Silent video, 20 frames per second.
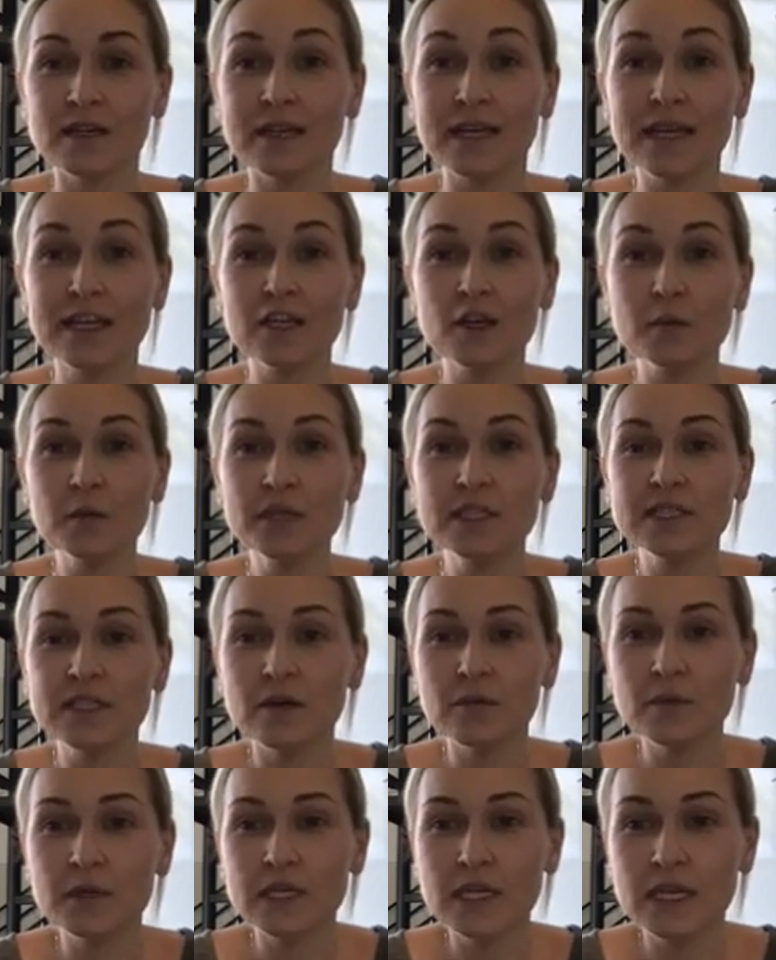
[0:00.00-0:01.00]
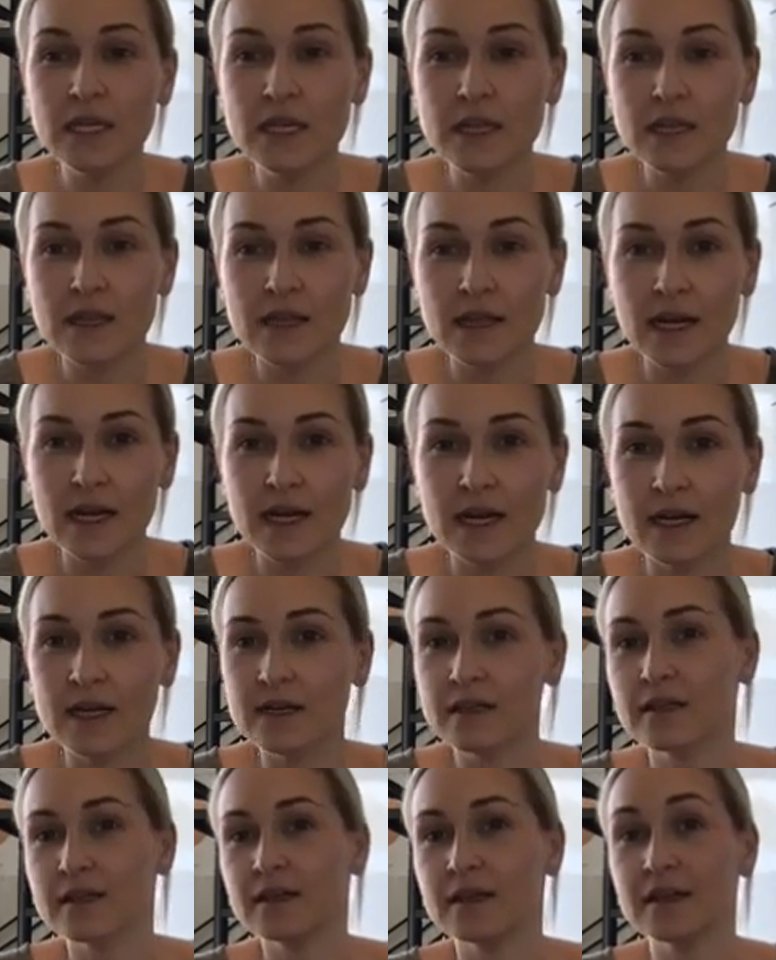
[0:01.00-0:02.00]
It could be somebody
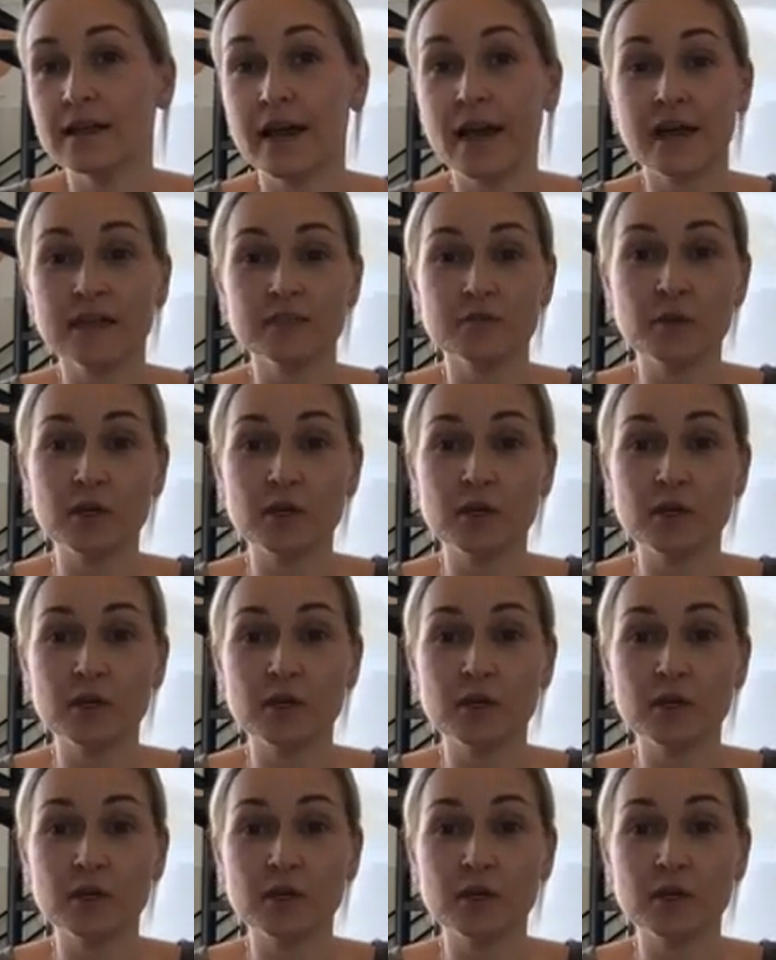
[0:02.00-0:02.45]
that has